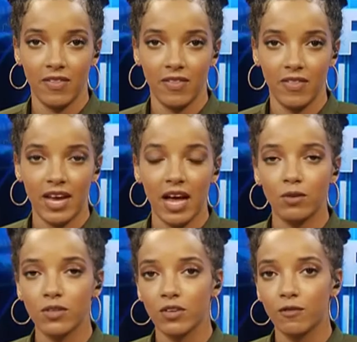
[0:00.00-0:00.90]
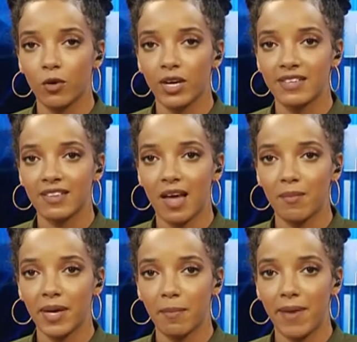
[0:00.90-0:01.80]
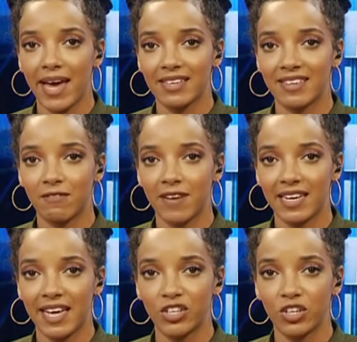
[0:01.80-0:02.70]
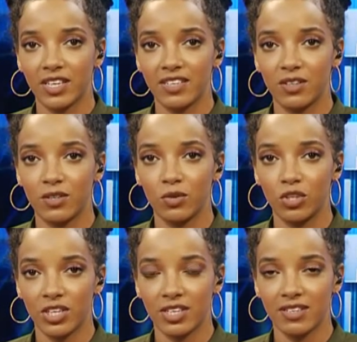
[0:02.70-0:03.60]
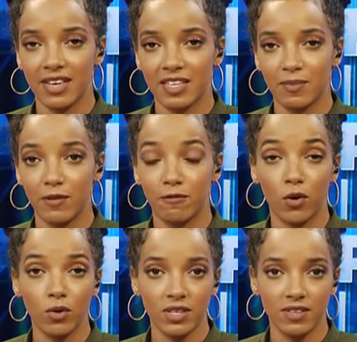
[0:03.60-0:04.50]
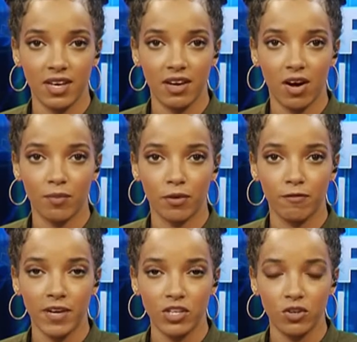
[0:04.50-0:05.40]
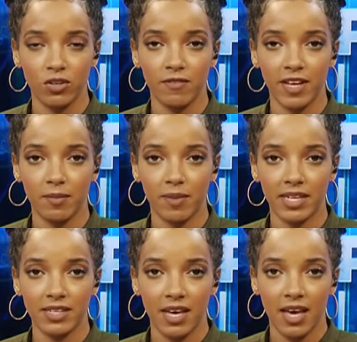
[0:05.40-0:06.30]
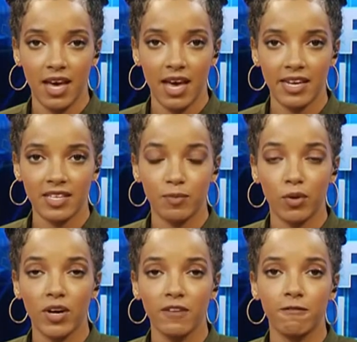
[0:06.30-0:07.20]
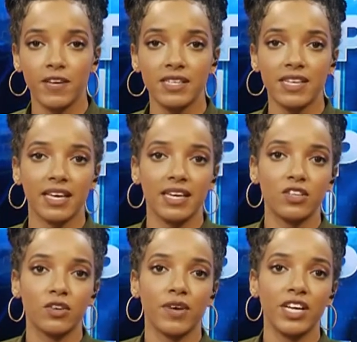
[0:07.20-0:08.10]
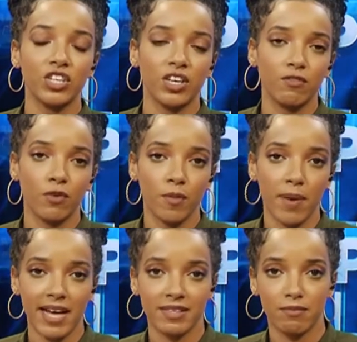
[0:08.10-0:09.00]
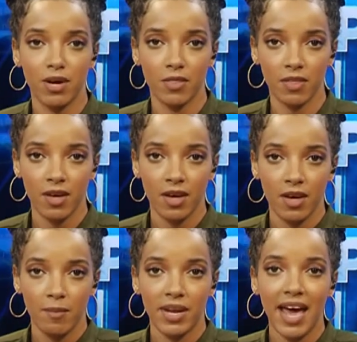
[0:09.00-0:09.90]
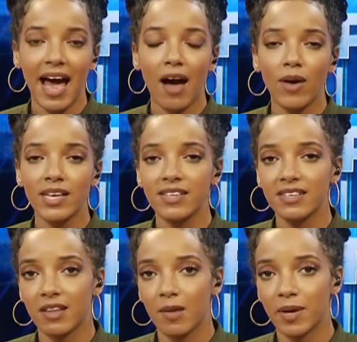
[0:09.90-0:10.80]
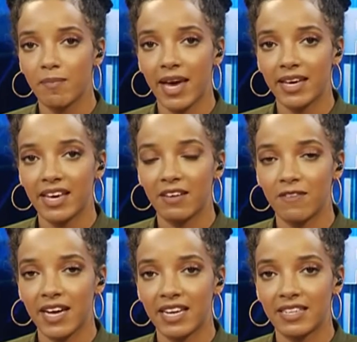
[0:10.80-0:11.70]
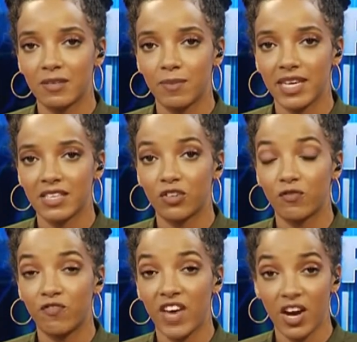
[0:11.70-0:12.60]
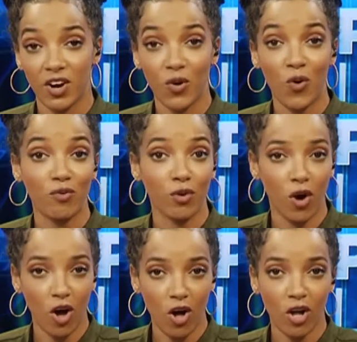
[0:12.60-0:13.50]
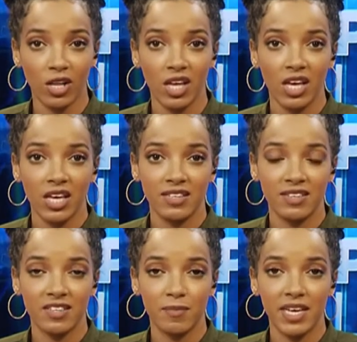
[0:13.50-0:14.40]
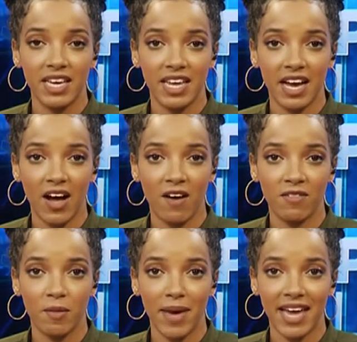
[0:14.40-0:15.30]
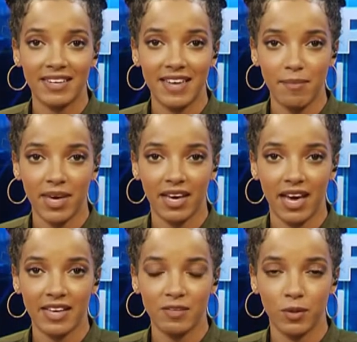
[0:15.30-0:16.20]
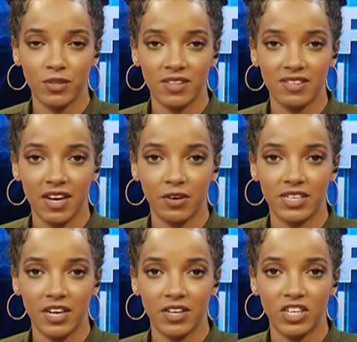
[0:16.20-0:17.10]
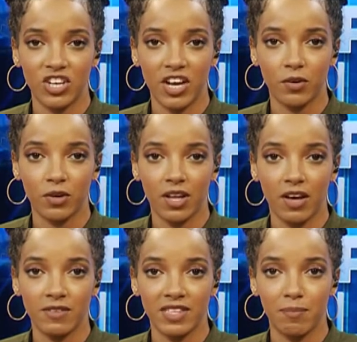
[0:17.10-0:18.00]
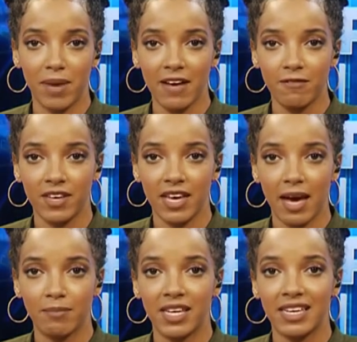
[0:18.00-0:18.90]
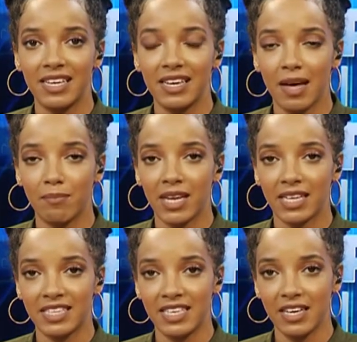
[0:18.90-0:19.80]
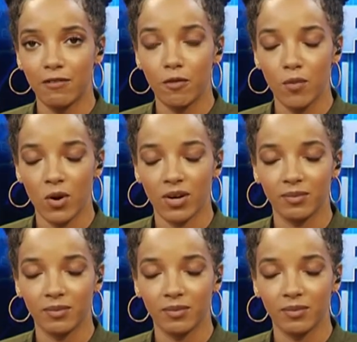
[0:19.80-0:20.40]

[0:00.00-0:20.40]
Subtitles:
The Council for Islamic Banks and Financial Institutions has been focusing on professional development and exploring fintech integration for the past month. But how has the Islamic banking and finance space fared overall since the beginning of the pandemic? I spoke to the Secretary General of CBAFI, Abdelila Bilatik, for more.